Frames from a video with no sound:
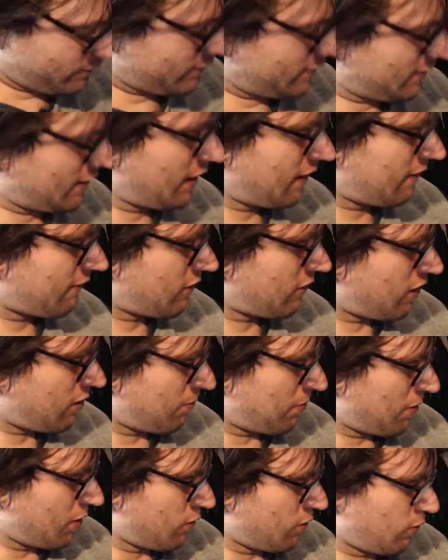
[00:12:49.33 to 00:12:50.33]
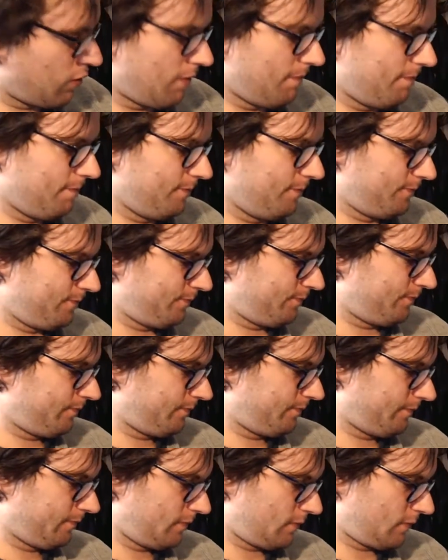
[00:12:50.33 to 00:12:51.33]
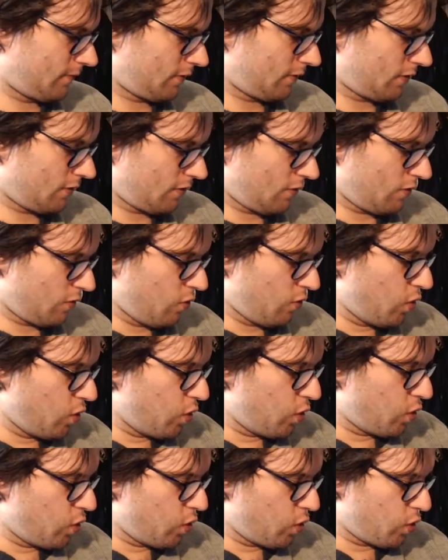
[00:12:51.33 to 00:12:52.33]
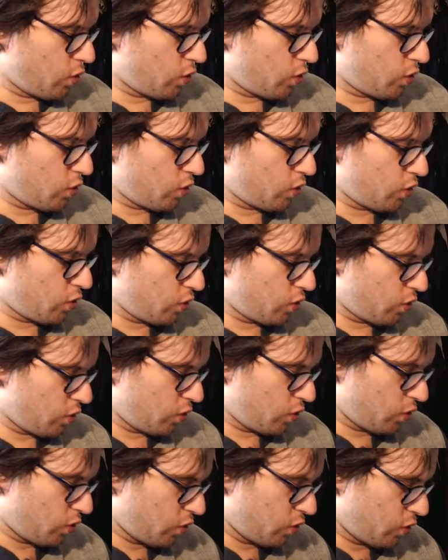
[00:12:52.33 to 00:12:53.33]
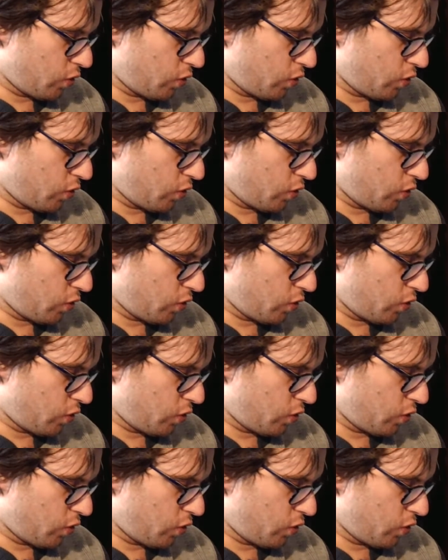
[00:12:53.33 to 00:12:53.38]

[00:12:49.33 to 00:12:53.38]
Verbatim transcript: Then I've got a bowl one. Ooh.